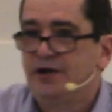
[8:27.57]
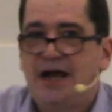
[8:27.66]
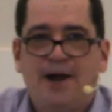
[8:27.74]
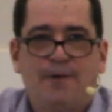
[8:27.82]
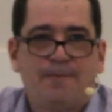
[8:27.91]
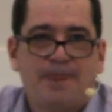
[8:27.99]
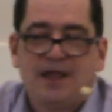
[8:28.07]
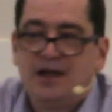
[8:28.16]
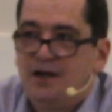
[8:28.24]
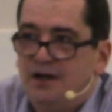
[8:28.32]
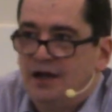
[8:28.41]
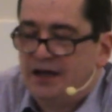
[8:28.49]
down
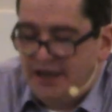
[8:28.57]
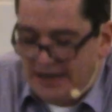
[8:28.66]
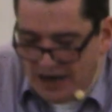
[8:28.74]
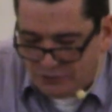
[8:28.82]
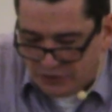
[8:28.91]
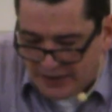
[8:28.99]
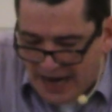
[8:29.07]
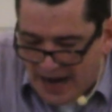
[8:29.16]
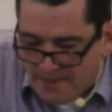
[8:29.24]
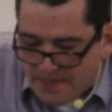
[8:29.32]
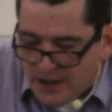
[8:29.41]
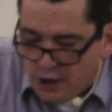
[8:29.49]
again after
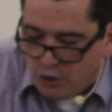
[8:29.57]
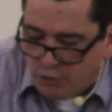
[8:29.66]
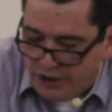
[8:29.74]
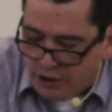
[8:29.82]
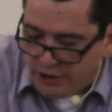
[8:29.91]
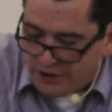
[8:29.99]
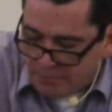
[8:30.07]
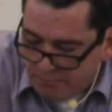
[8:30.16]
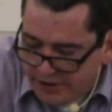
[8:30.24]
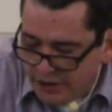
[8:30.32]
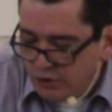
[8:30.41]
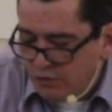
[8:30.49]
that. We are in the
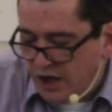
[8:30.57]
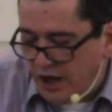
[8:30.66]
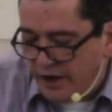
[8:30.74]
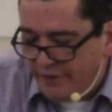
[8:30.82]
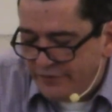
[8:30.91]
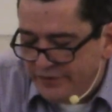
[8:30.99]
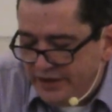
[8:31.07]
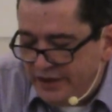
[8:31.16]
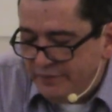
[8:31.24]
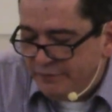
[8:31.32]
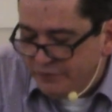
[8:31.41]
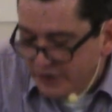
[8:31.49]
middle of
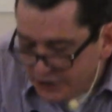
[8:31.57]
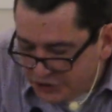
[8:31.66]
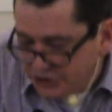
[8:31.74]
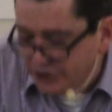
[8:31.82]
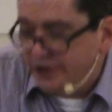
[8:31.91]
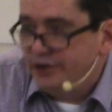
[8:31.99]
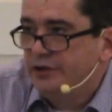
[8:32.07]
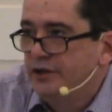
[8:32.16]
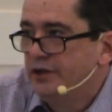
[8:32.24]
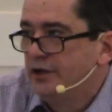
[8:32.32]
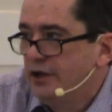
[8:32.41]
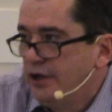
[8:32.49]
the vision
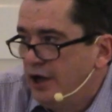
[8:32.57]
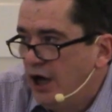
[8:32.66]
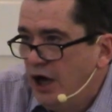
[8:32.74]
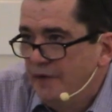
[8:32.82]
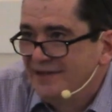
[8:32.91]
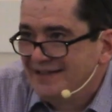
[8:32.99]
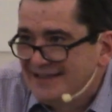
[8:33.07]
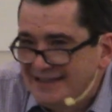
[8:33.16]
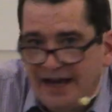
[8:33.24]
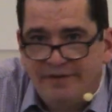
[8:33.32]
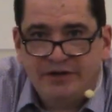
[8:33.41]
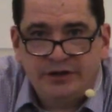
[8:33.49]
of the
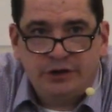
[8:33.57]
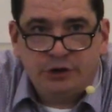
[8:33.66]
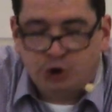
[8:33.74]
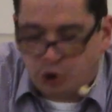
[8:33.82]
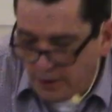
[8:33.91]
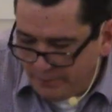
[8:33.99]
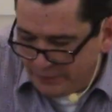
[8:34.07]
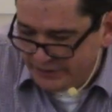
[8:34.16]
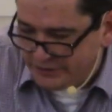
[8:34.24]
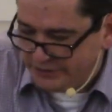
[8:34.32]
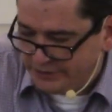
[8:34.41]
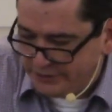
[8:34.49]
seven
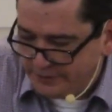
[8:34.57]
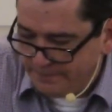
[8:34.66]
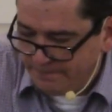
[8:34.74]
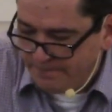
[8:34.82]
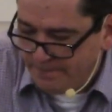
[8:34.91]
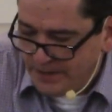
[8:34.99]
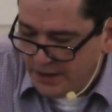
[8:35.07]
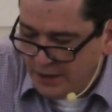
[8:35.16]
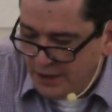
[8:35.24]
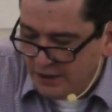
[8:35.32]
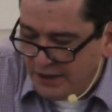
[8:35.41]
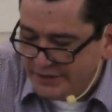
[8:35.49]
trumpets.
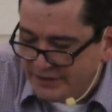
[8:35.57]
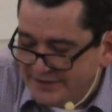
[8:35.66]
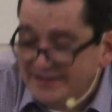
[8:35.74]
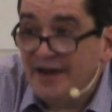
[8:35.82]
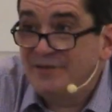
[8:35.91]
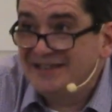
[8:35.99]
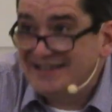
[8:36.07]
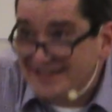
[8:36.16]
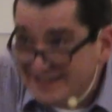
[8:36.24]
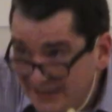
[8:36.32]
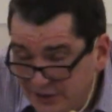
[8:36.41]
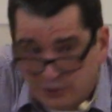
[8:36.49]
Like the seven
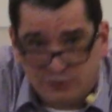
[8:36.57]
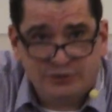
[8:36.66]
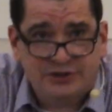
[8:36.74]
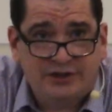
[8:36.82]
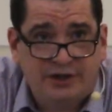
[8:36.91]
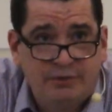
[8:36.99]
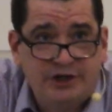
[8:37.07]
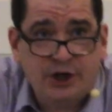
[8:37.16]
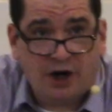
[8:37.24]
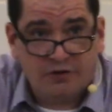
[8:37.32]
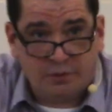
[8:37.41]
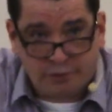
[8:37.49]
seals that we
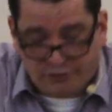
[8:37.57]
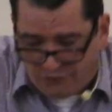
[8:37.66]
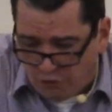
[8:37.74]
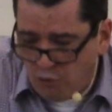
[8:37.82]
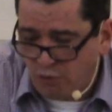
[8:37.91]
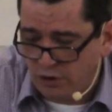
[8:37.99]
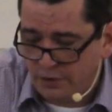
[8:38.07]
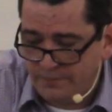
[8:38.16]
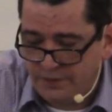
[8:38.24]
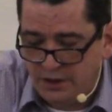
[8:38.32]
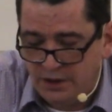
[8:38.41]
covered before,